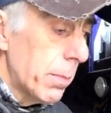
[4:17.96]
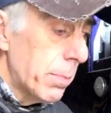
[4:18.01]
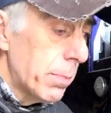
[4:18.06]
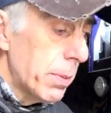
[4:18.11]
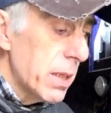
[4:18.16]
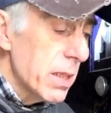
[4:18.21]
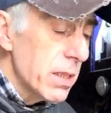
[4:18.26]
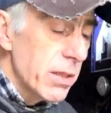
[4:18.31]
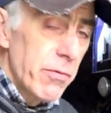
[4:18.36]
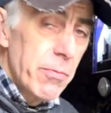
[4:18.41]

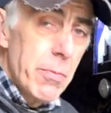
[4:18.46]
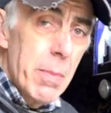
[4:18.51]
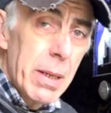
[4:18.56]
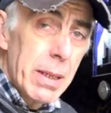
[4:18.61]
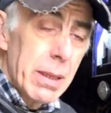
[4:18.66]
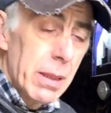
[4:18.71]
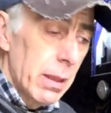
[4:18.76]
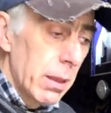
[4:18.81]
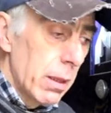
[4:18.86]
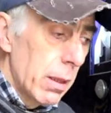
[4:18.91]
piece of
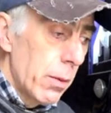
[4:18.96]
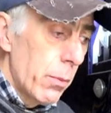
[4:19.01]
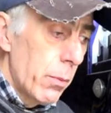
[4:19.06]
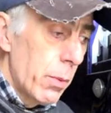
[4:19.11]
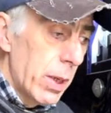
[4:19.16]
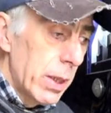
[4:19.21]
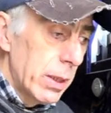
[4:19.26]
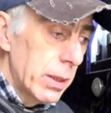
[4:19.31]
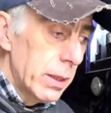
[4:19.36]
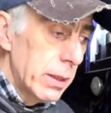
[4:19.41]
metal
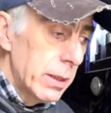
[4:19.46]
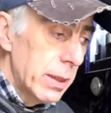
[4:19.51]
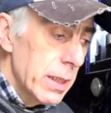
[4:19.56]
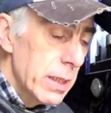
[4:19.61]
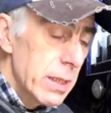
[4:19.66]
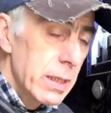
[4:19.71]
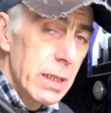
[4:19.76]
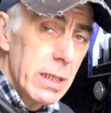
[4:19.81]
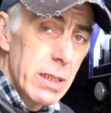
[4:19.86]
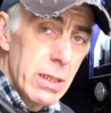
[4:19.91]
where the
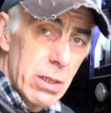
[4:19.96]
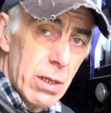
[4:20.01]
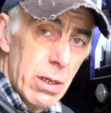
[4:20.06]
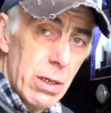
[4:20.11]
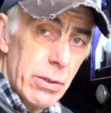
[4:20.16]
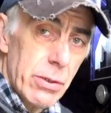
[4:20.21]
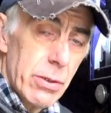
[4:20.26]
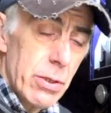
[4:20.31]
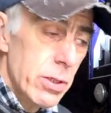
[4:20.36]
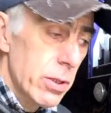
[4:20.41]
disc is
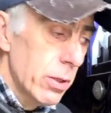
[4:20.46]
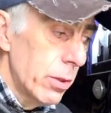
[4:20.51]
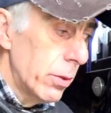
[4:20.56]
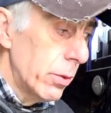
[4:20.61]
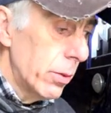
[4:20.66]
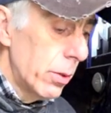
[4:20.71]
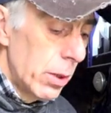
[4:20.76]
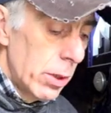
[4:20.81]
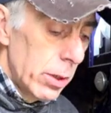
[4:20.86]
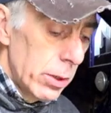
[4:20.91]
on.
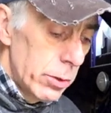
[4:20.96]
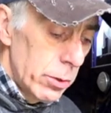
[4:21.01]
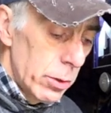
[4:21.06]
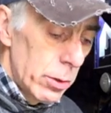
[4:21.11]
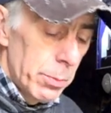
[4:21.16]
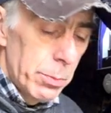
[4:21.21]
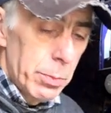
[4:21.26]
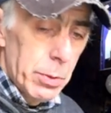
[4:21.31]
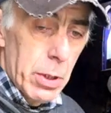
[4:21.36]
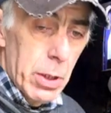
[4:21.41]
So
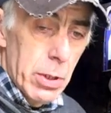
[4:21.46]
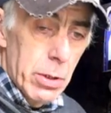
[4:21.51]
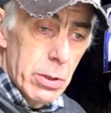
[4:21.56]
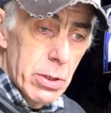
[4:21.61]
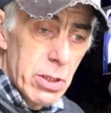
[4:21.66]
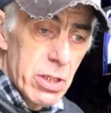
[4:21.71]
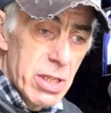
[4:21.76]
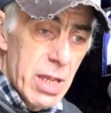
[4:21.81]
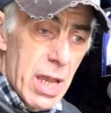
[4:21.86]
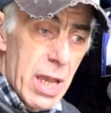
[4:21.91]
don't put it on
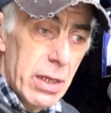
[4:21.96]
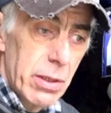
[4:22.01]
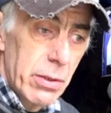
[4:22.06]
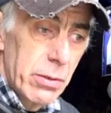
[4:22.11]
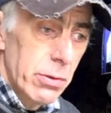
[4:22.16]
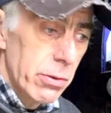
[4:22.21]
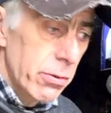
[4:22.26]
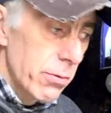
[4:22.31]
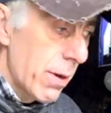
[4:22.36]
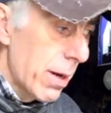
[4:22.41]
a stand
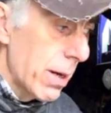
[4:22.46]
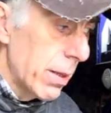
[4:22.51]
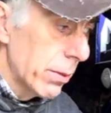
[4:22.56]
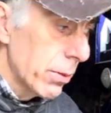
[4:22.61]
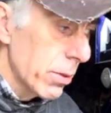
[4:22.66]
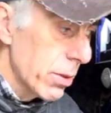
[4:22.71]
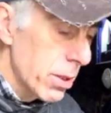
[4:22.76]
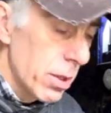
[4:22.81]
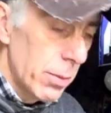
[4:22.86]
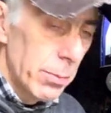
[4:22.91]
on the
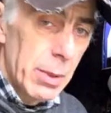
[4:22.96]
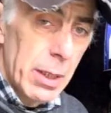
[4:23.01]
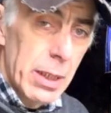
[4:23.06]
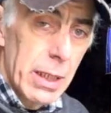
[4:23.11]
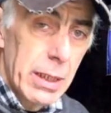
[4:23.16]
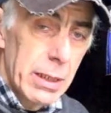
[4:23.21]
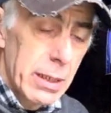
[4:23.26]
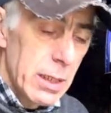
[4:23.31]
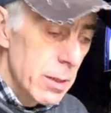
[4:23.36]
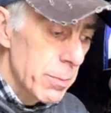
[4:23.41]
ground or something
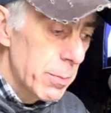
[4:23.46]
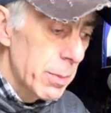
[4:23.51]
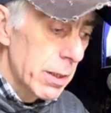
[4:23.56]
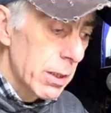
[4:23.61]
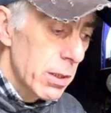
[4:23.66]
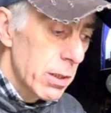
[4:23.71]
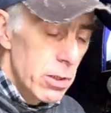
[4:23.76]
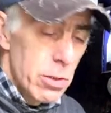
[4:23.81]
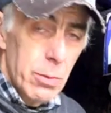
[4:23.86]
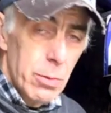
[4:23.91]
like this,
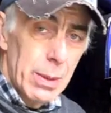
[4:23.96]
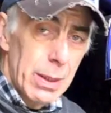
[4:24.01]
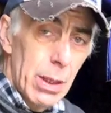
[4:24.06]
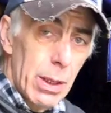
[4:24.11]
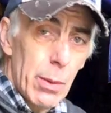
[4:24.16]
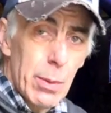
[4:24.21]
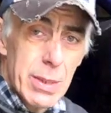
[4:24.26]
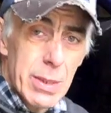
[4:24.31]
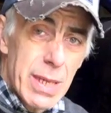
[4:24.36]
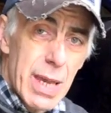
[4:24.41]
because you will
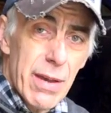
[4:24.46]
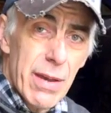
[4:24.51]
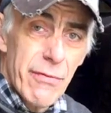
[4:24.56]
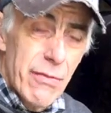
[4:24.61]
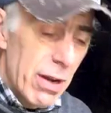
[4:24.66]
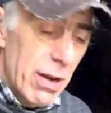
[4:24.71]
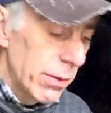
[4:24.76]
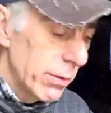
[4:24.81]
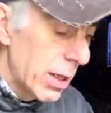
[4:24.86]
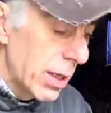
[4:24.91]
always
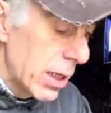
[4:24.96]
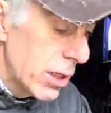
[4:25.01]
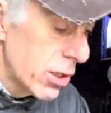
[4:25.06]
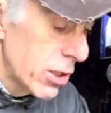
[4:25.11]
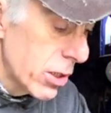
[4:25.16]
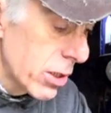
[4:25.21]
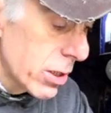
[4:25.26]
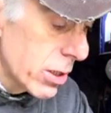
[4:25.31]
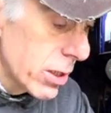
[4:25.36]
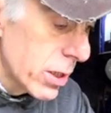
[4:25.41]
have
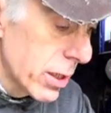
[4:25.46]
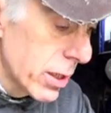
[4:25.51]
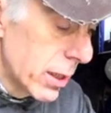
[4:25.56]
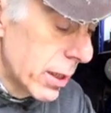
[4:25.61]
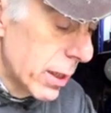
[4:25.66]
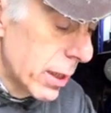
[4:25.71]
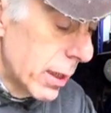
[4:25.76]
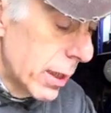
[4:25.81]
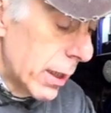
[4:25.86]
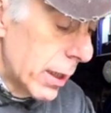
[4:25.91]
variations.
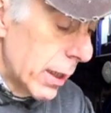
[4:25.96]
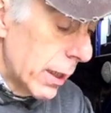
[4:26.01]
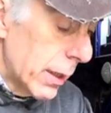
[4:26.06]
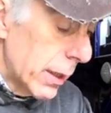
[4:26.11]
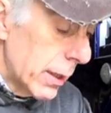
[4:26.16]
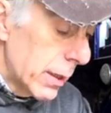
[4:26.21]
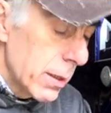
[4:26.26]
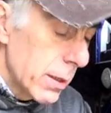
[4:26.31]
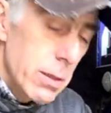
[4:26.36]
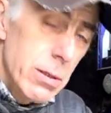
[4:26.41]

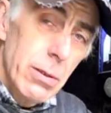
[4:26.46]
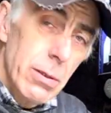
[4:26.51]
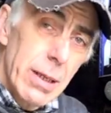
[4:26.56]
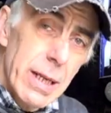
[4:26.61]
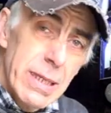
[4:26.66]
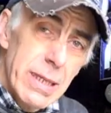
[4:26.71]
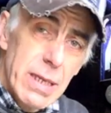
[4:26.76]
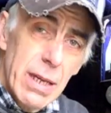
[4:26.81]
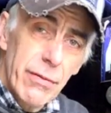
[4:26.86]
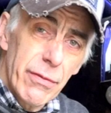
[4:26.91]
So
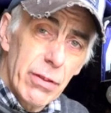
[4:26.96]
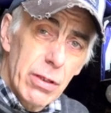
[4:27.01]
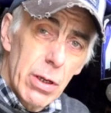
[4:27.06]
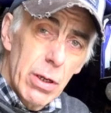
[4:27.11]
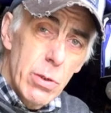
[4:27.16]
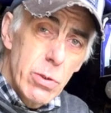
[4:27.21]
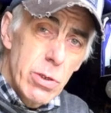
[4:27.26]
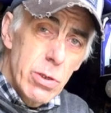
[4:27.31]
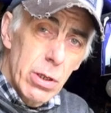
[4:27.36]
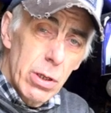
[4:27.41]
let's have a
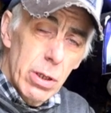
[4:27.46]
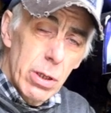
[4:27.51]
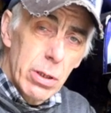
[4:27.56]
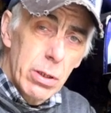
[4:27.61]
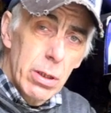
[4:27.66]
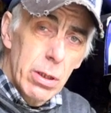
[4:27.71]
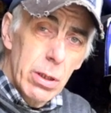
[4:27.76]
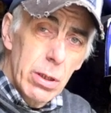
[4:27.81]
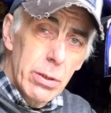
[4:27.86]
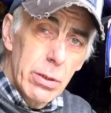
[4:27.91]
closer
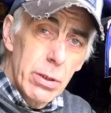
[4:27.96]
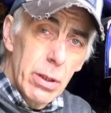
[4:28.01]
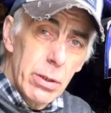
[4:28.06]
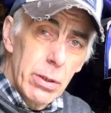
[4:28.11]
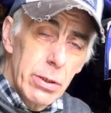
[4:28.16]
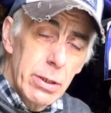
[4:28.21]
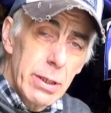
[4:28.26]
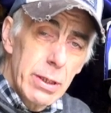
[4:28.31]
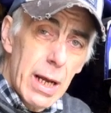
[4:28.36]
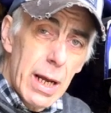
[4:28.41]
look
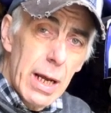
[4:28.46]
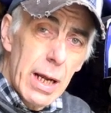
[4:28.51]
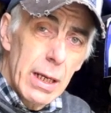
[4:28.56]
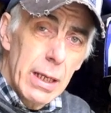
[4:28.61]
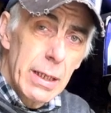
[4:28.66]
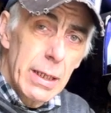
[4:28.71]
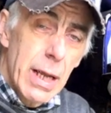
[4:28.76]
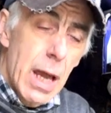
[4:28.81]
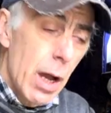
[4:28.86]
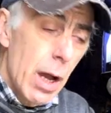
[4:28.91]
on the
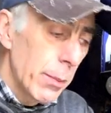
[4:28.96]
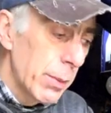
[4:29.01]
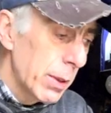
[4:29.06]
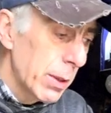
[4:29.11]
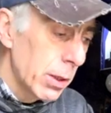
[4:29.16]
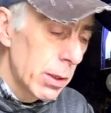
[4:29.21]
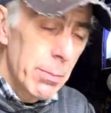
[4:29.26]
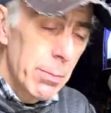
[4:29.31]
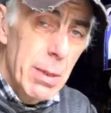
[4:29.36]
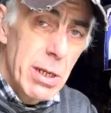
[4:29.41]
dial and how we're
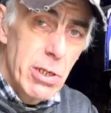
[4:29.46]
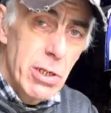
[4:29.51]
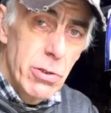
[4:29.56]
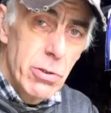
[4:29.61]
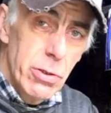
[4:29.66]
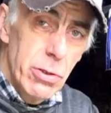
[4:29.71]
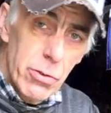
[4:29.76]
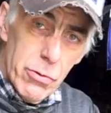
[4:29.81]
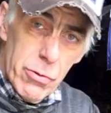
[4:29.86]
going to measure the